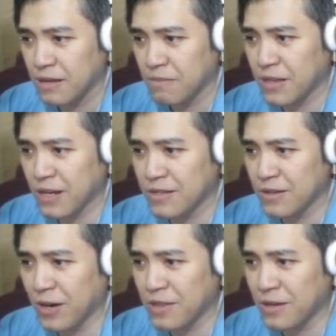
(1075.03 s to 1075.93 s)
But there is
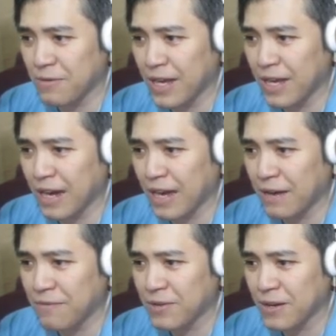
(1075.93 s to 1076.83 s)
no other way. I
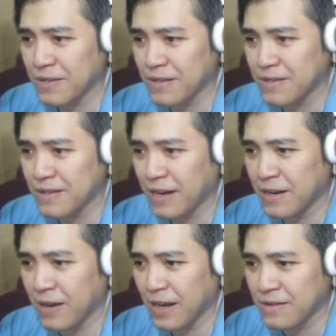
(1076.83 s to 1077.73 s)
have to cross it.
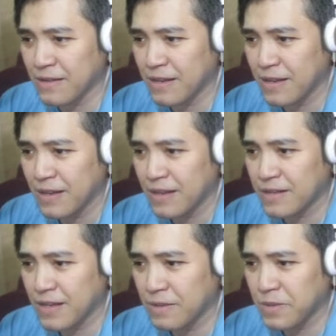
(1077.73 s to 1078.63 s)
Sandy rise.
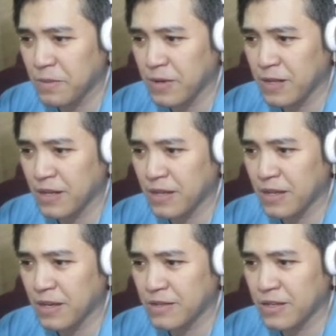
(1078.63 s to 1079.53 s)
The seeps imprint the
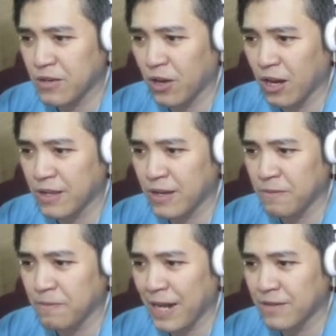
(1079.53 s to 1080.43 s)

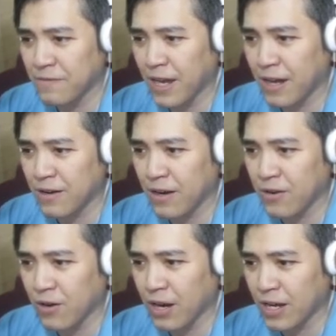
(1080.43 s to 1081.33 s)
geological patterns of the
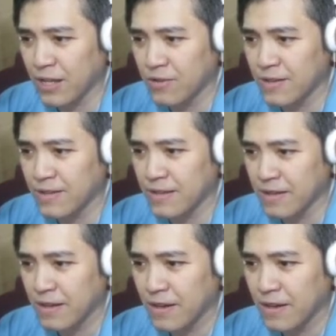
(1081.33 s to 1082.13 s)
underground rock into the silt,